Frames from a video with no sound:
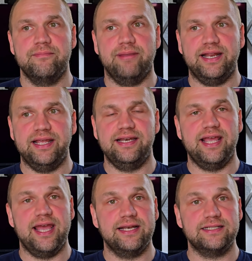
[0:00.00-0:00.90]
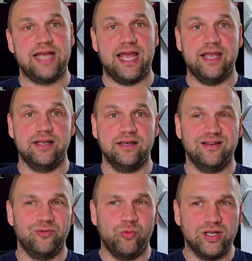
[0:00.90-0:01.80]
but in the end I
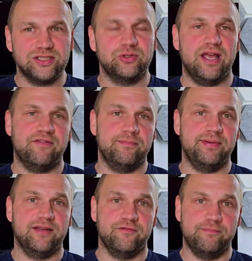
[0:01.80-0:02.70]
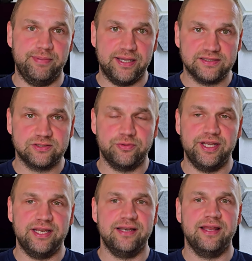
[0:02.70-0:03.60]
want to have a bit of bigger
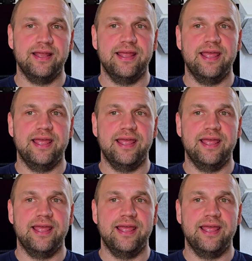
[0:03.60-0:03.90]
screen